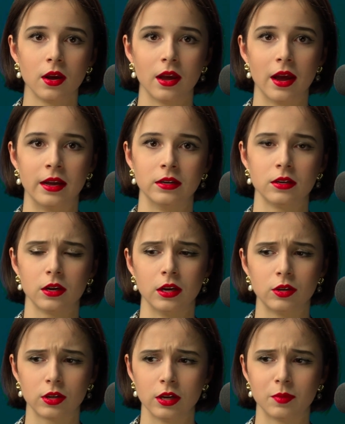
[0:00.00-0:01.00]
and
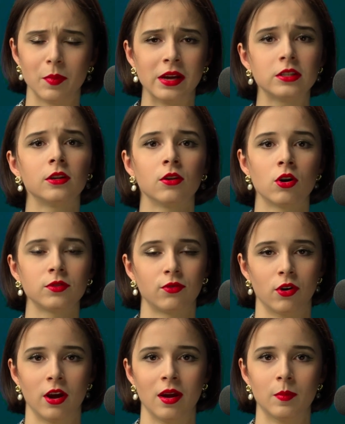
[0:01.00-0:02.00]
it meant a lot for
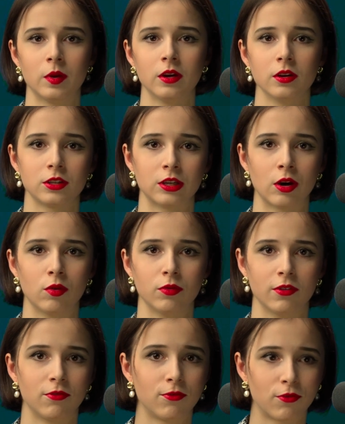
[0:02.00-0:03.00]
him. So
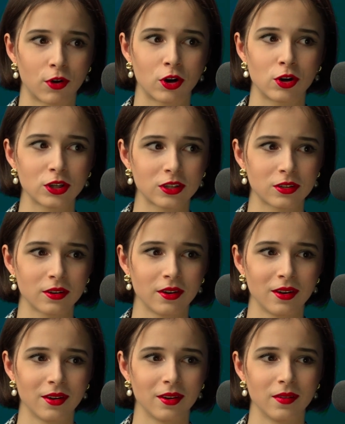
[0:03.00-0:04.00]
the first
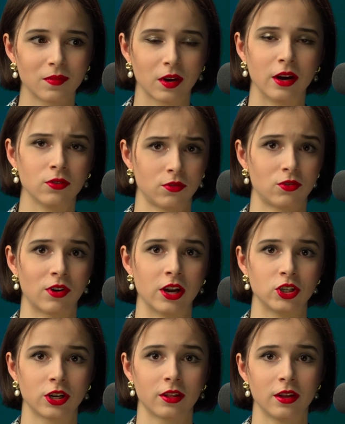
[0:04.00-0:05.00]
kind of
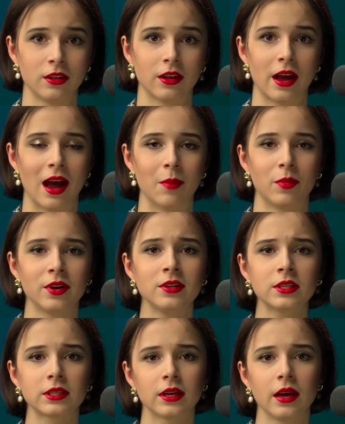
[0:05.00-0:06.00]
tragic thing that
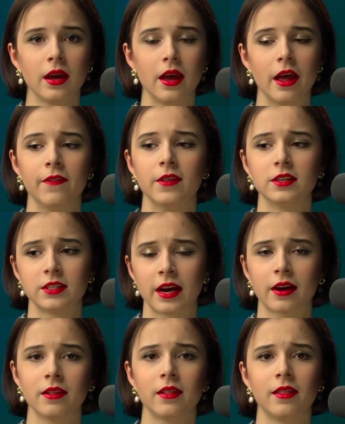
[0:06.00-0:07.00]
happened. And the
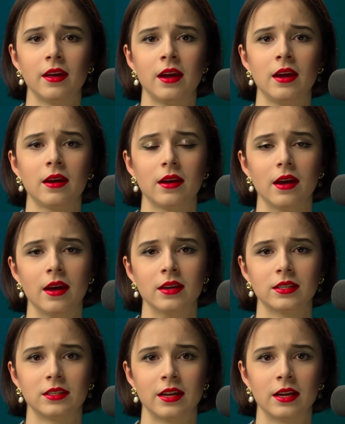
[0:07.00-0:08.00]
second thing
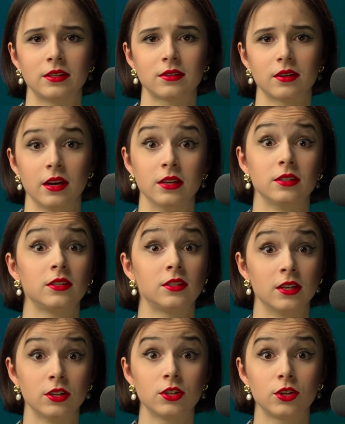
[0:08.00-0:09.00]
is that his
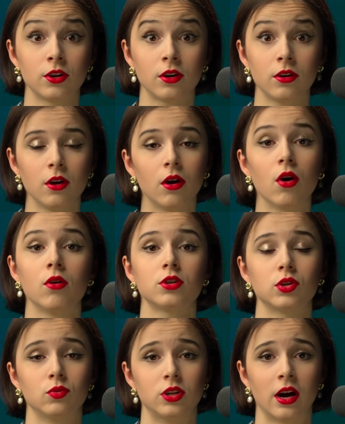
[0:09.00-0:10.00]
sister
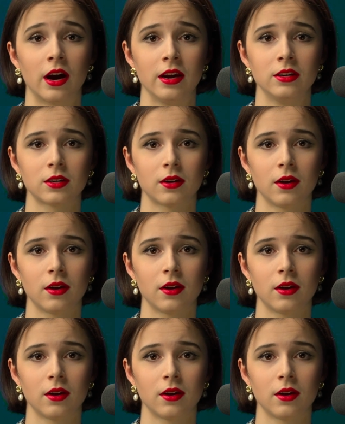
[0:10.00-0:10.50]
also died.